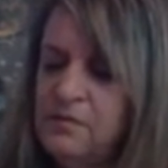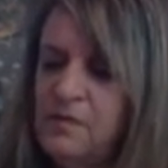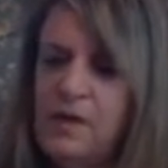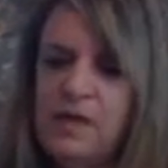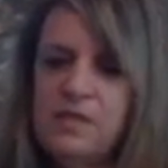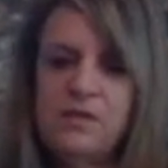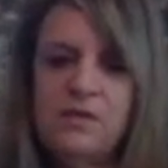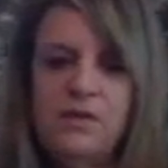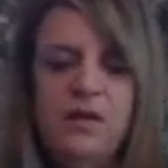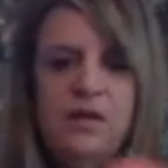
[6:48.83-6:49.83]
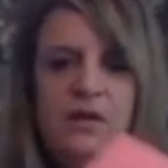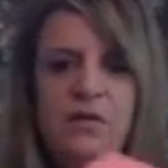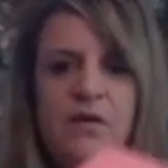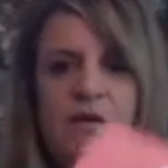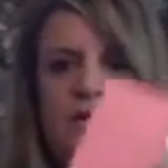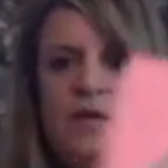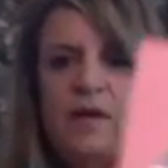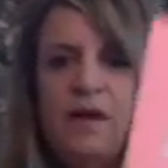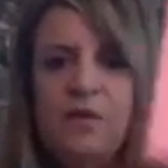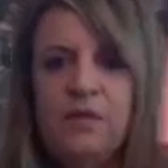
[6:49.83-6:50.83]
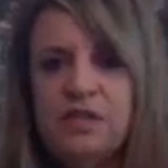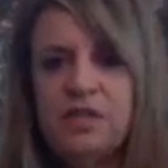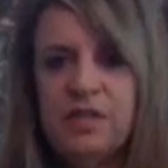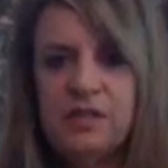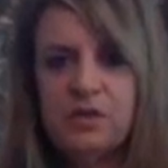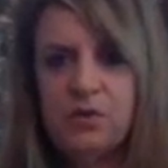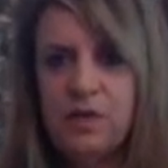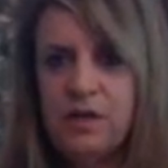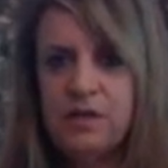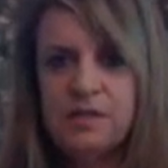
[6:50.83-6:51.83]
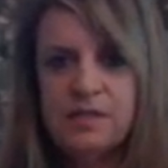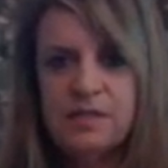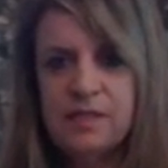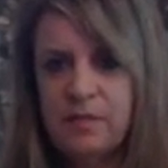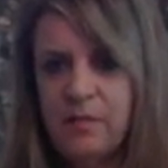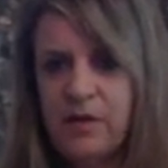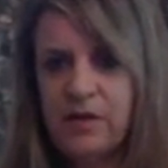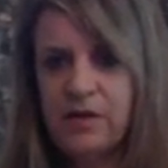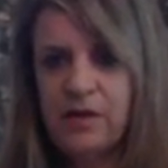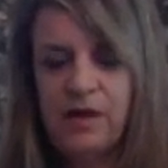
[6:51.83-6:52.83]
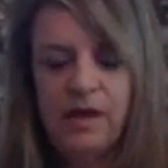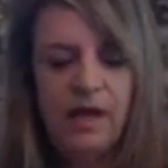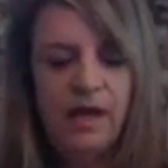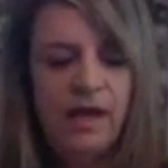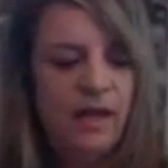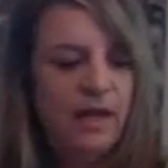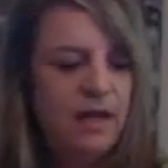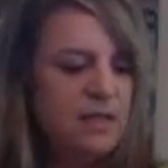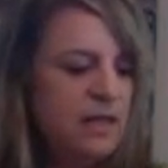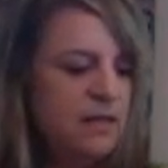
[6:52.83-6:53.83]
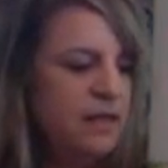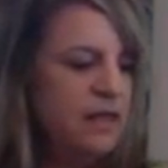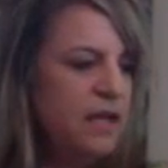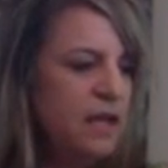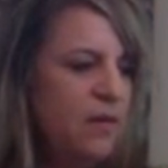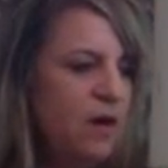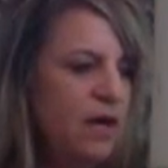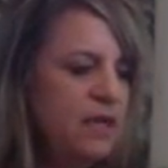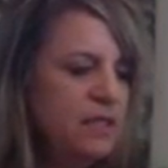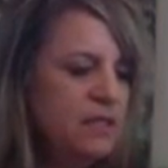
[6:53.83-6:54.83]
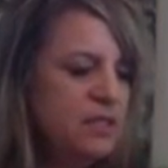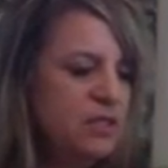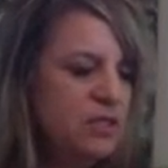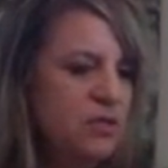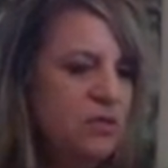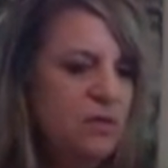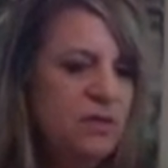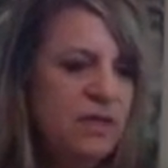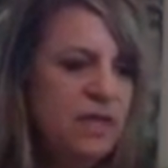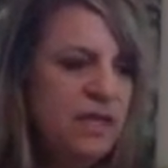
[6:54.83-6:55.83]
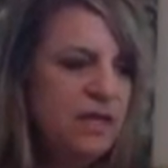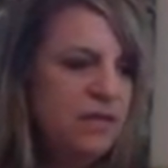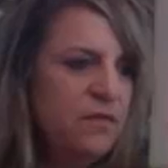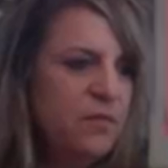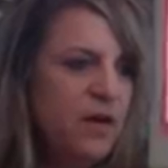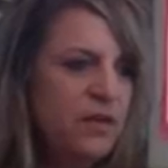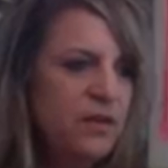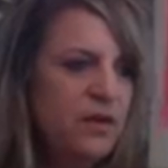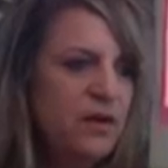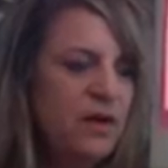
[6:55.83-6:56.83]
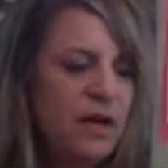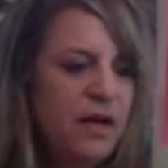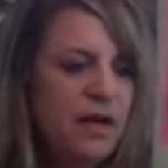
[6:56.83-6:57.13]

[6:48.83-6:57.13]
Okay, so here we are reaching towards the mother. And I think I want to give the mother,